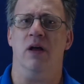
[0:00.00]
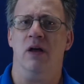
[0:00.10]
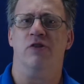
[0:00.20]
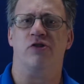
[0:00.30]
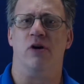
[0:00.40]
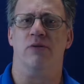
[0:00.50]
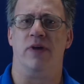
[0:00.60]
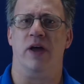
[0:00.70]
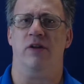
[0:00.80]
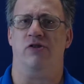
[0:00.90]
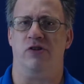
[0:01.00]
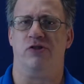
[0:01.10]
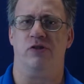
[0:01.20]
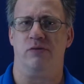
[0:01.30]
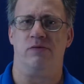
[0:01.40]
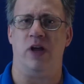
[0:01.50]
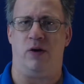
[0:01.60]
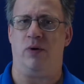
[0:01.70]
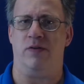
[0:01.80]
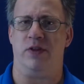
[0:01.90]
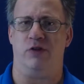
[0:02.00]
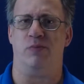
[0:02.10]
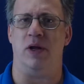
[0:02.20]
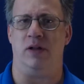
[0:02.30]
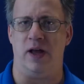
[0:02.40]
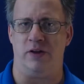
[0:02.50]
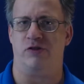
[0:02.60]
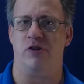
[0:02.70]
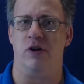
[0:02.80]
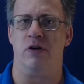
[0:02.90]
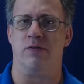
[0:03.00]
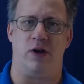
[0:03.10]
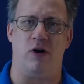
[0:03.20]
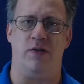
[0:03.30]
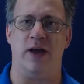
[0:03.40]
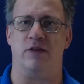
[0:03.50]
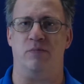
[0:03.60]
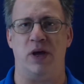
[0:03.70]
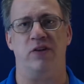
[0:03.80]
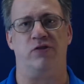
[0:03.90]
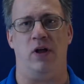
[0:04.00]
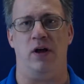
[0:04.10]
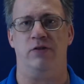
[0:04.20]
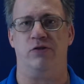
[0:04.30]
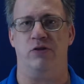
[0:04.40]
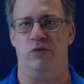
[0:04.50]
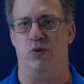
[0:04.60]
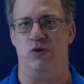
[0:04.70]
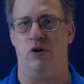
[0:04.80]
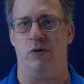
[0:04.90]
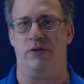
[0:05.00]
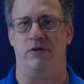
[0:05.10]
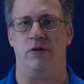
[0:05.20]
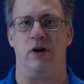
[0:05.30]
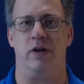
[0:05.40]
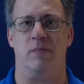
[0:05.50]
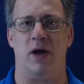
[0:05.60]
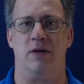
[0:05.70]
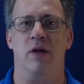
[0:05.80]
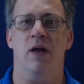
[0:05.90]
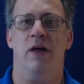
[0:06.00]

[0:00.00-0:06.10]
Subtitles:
So they just take whatever they spent last year. They call that the baseline, so you won't know what they're talking about.